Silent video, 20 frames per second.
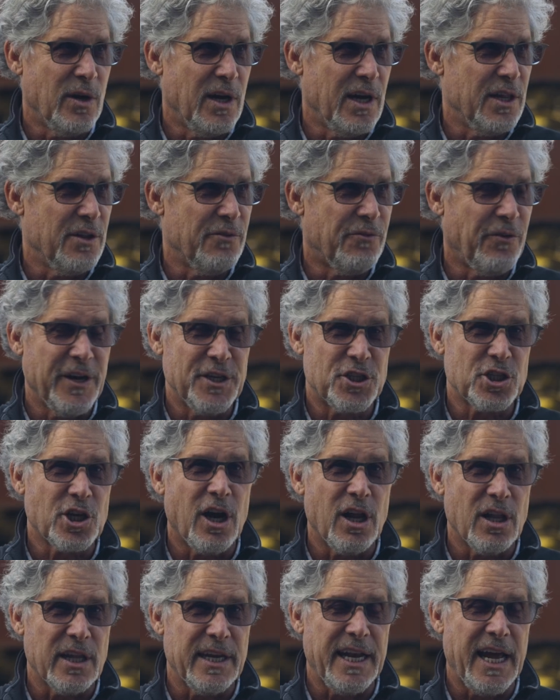uh, the French
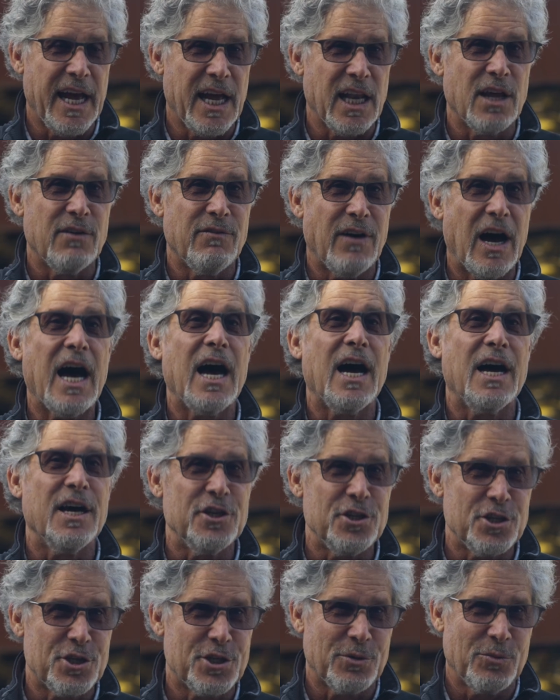call it
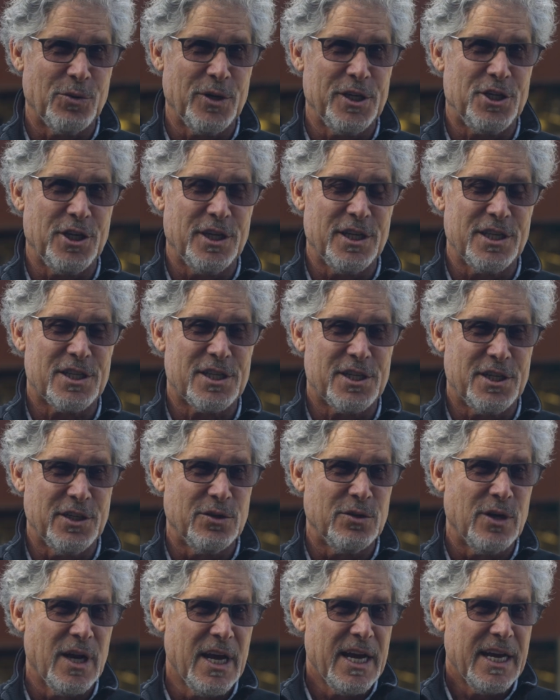élevage, which is
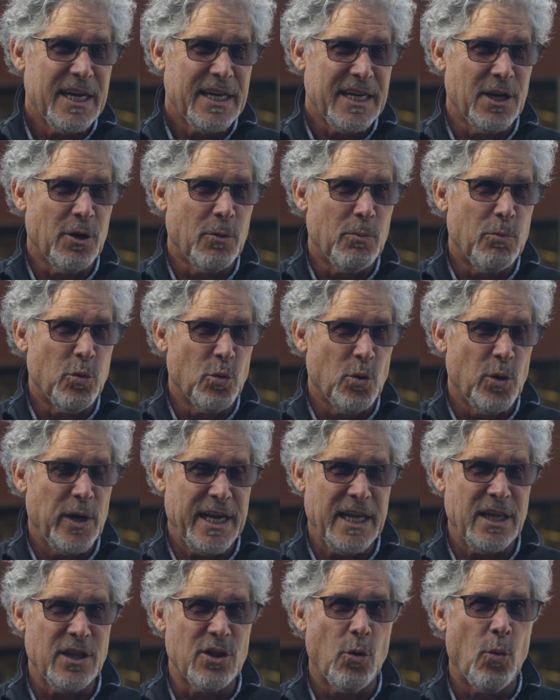to, you know,
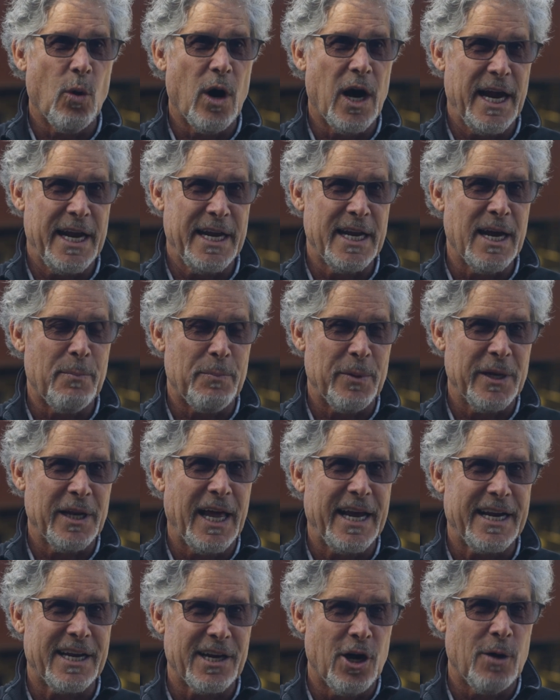bring the wine up and
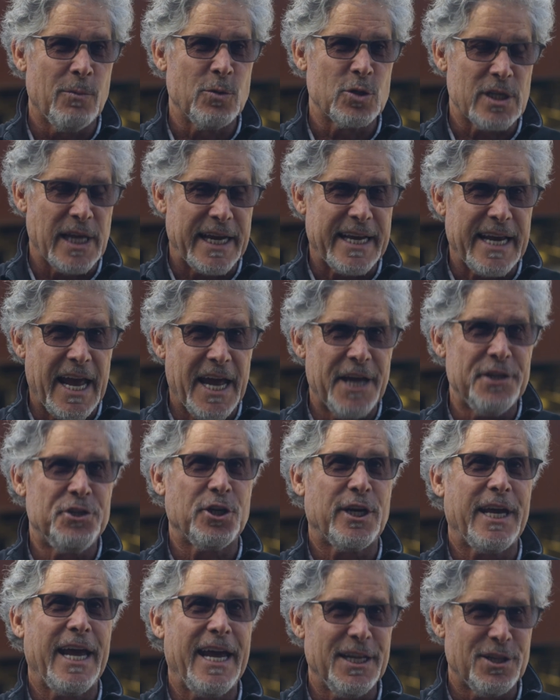like almost like
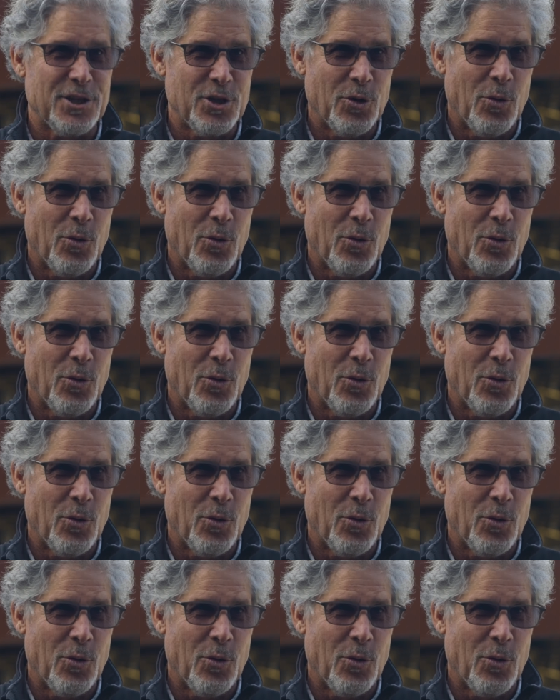educate